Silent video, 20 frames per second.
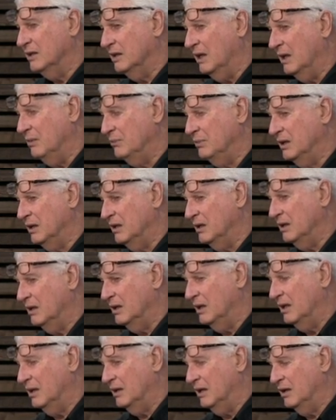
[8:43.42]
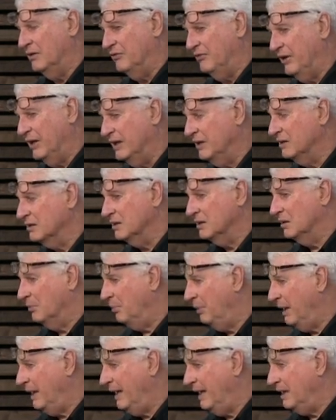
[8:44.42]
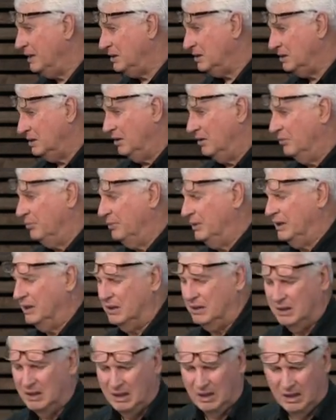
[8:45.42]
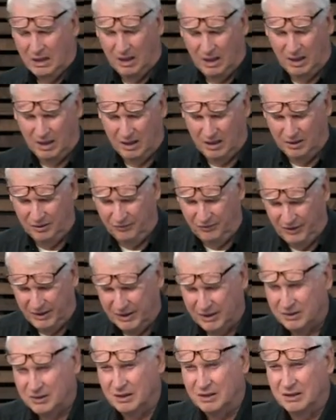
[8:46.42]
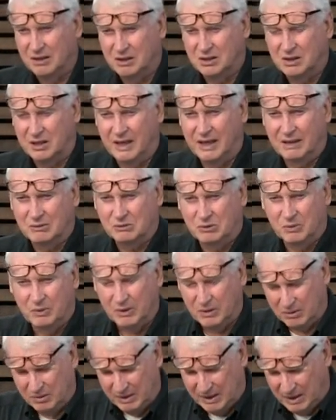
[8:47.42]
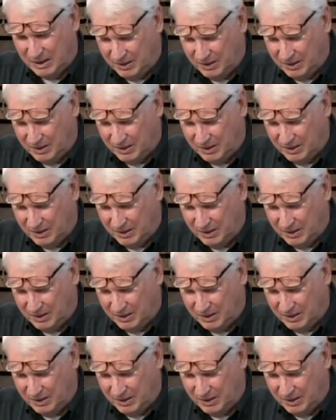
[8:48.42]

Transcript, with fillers: not been uh, unveiled in the past, that are being uh, unveiled in this time. So we won't get